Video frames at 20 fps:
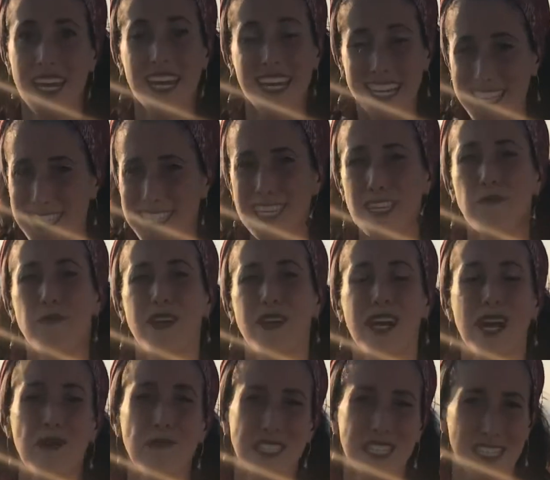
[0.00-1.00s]
he did
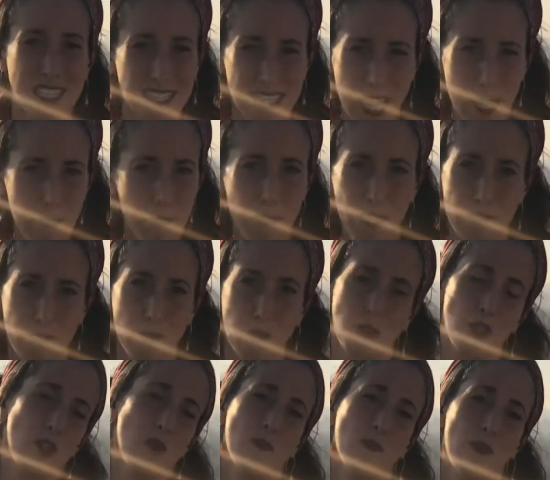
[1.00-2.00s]
become a disciple of Reb
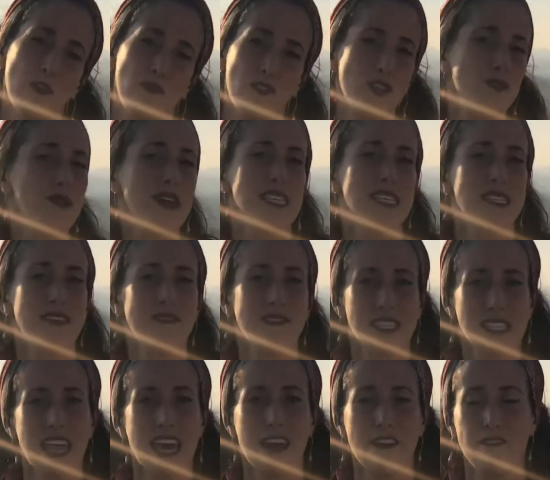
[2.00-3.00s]
Shlomo for the rest of
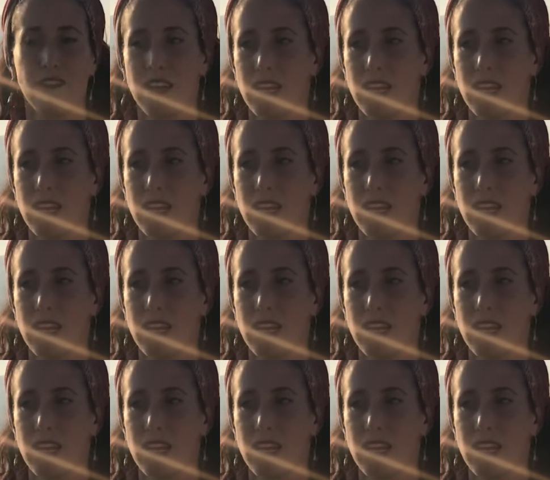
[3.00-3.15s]
his life.